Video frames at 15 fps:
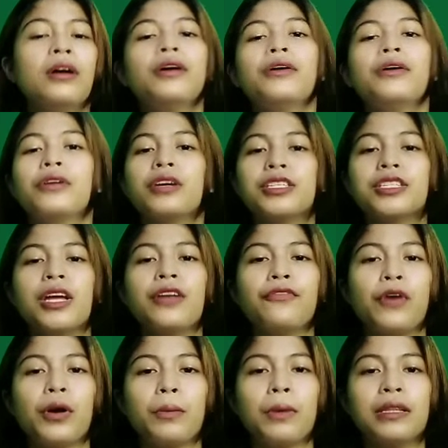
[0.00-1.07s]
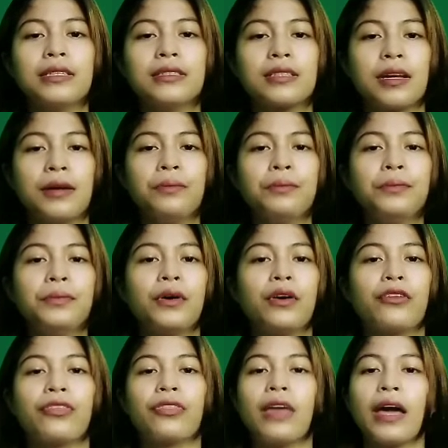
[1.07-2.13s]
Russian formalism
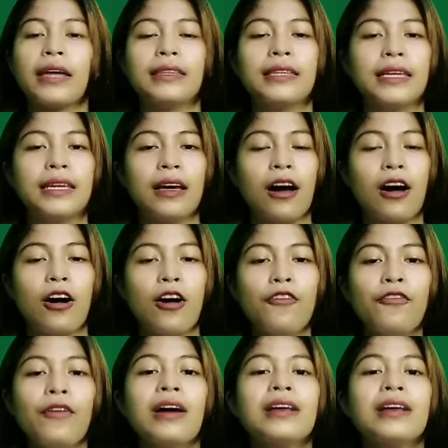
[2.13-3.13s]
brought the idea of